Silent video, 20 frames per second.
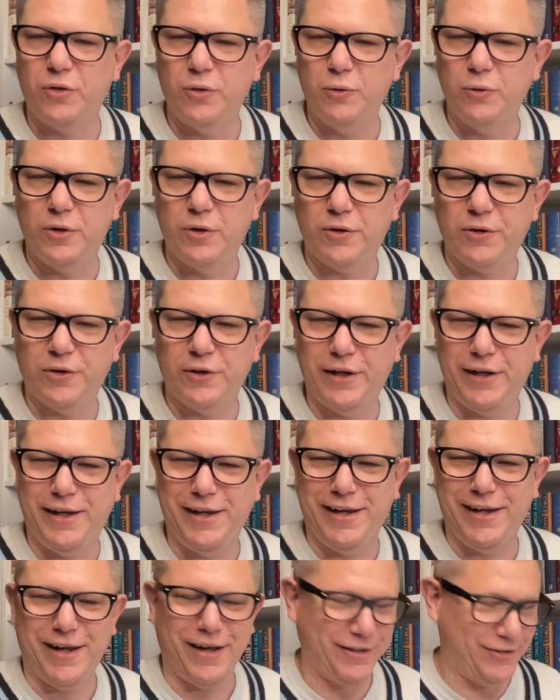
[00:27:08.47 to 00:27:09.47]
too
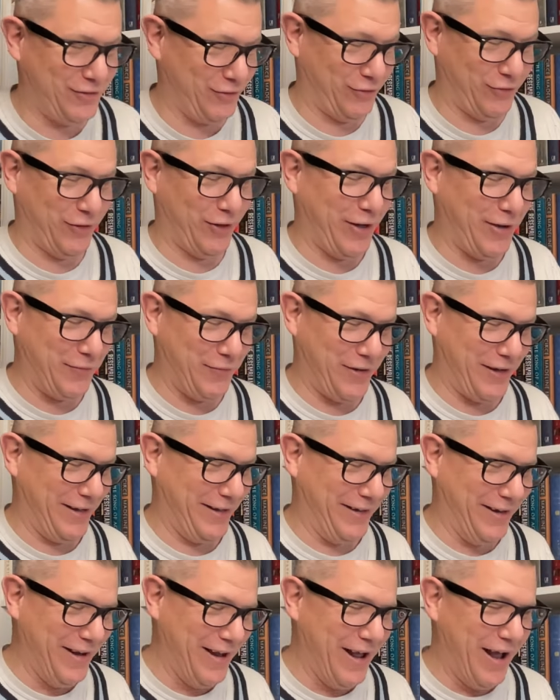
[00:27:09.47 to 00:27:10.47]
nerdy? I just love
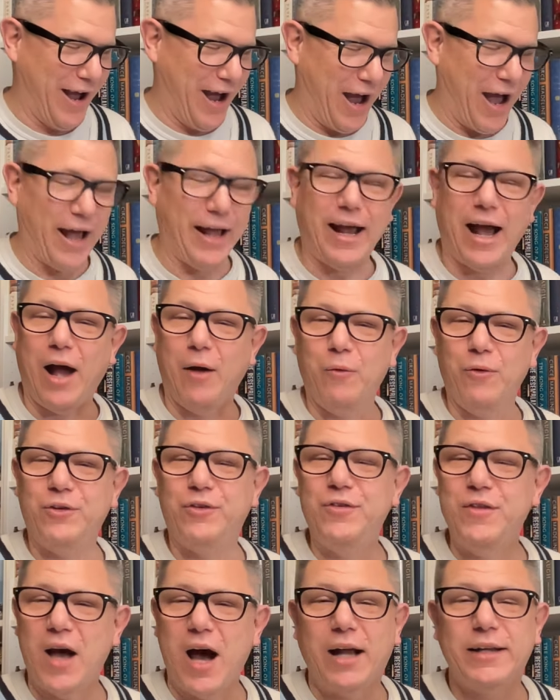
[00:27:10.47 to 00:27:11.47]
it. I
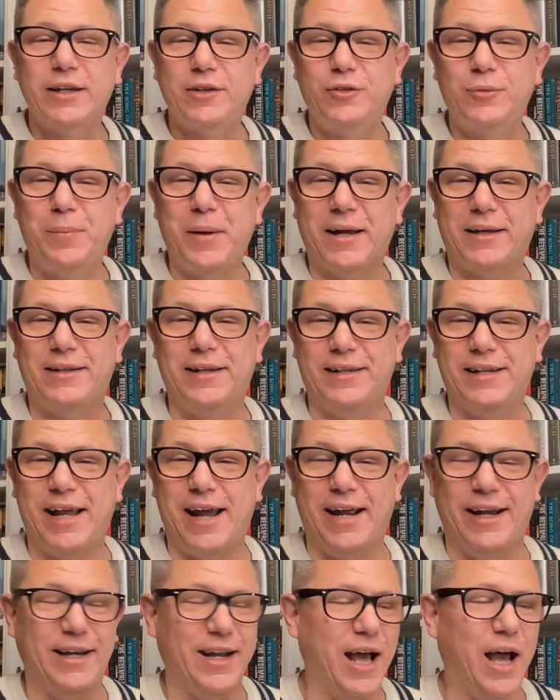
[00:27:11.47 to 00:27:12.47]
was not expecting
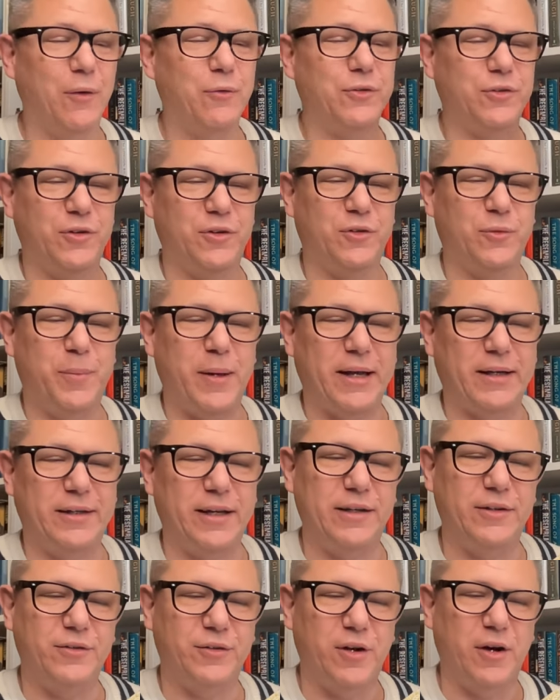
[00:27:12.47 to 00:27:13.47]
that. I was
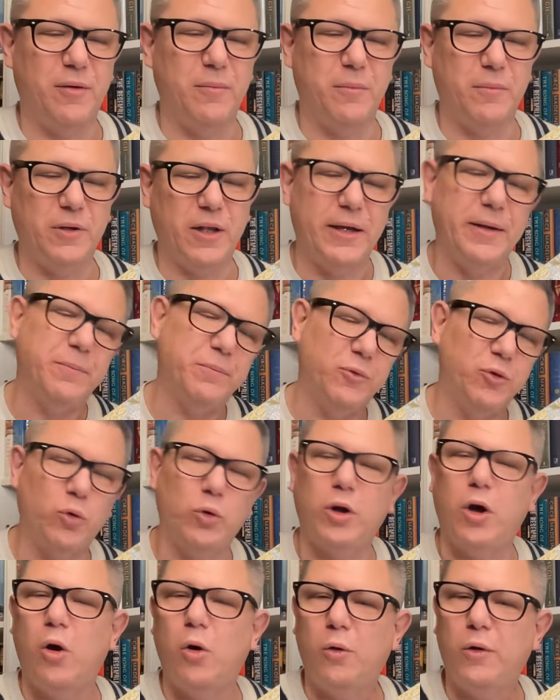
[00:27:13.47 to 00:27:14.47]
expecting some, like,
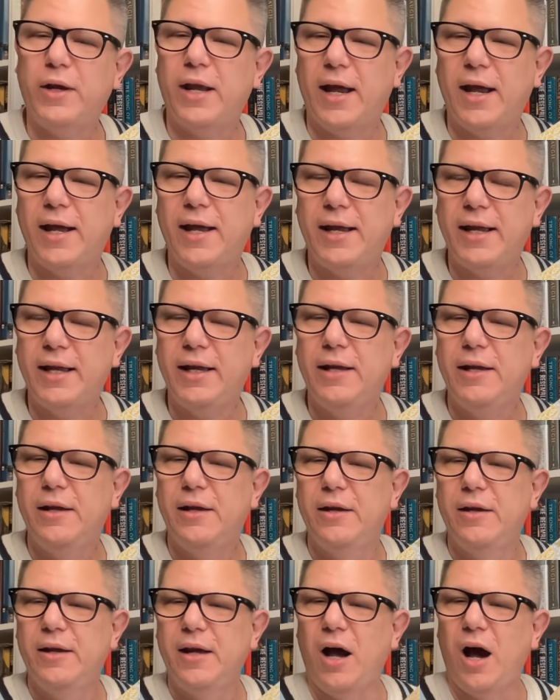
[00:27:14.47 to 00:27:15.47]
sort of okay
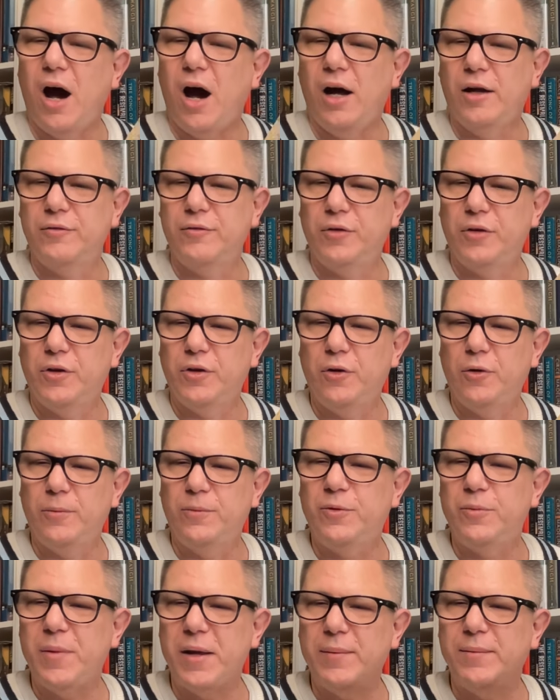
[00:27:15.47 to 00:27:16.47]

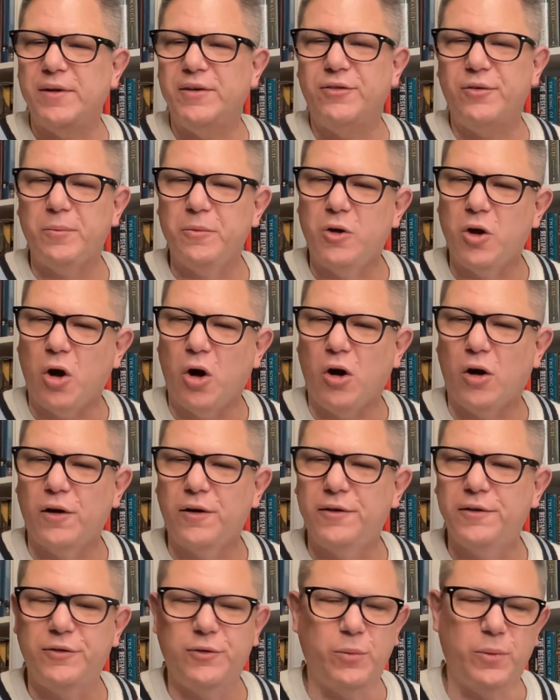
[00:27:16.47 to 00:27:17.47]
envelopes, maybe some
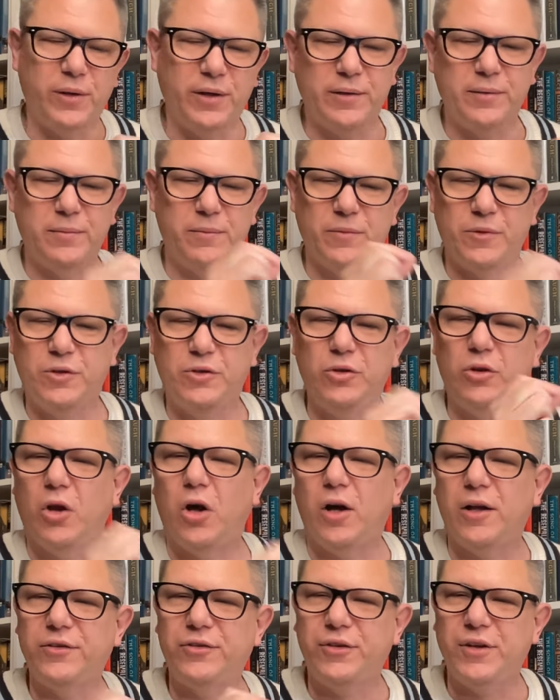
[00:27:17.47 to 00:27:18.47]
cards with
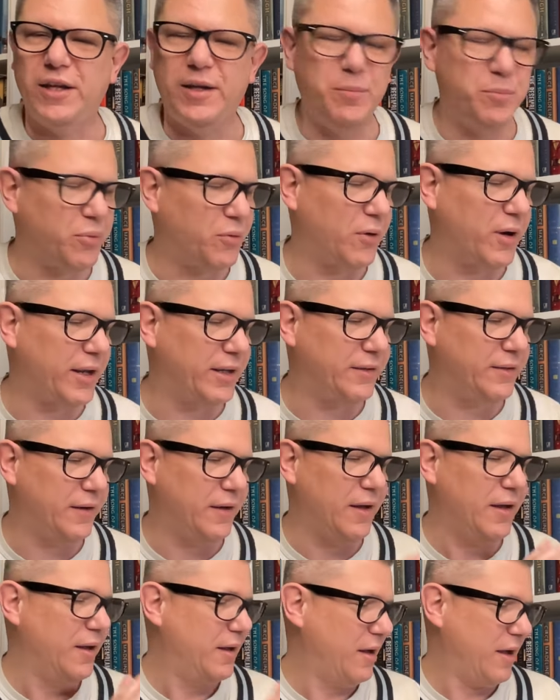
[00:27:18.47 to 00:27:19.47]
glossy print.
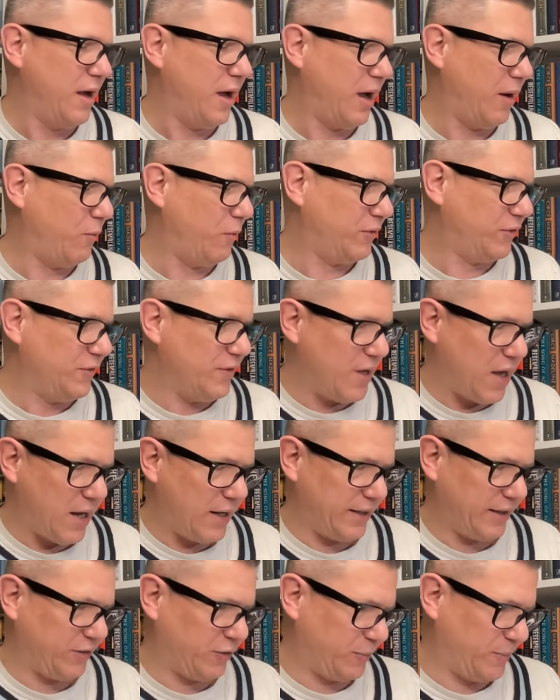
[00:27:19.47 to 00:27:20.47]
I was
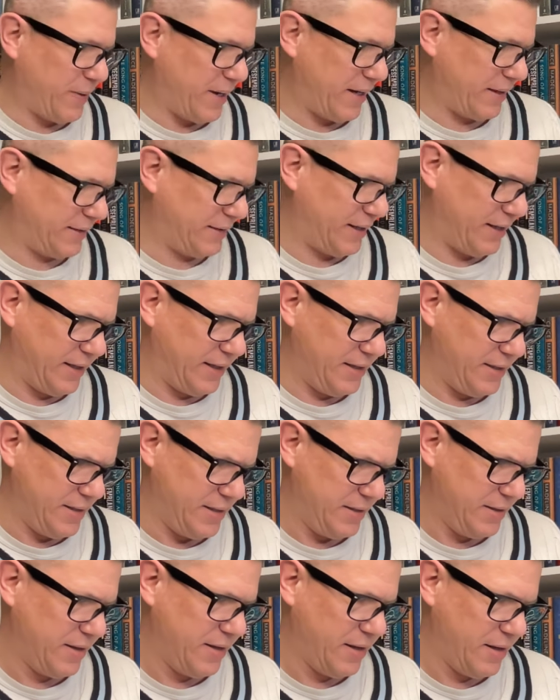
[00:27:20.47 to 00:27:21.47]
not expecting
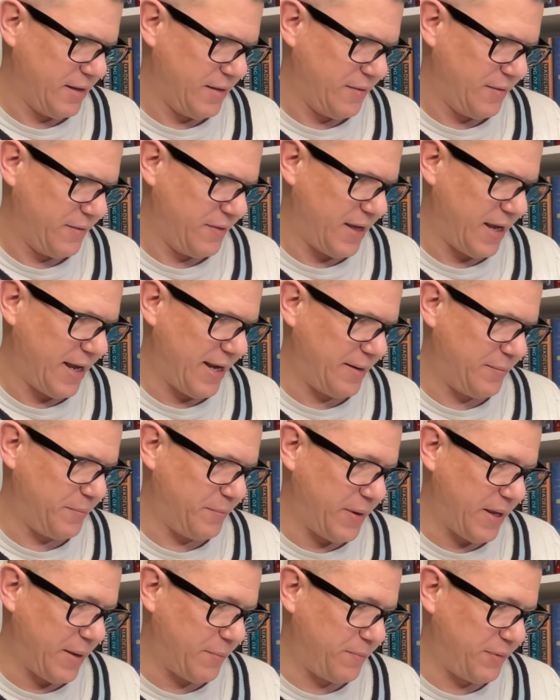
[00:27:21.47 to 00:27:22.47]

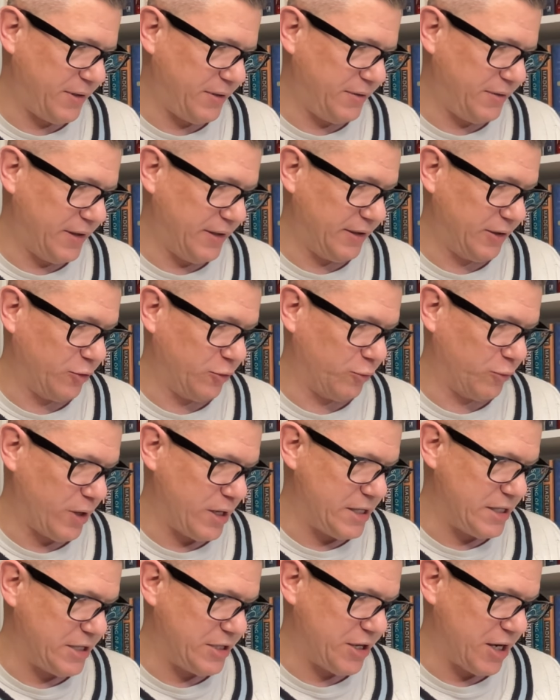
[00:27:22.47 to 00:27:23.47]
that. Pepin did a
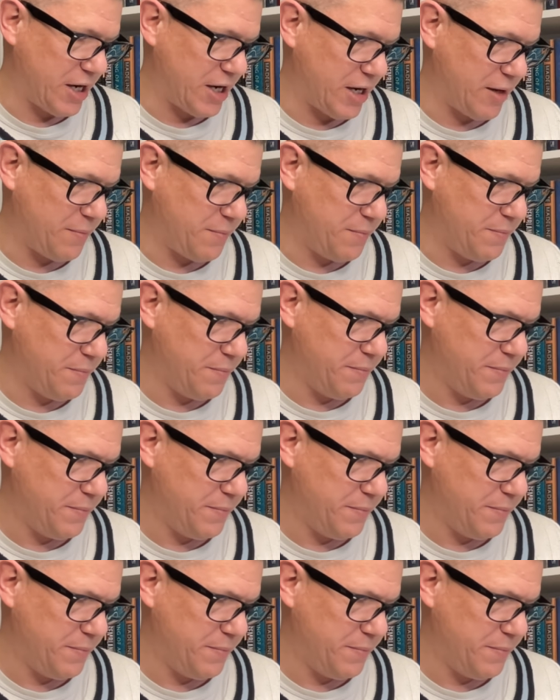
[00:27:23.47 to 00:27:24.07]
great job,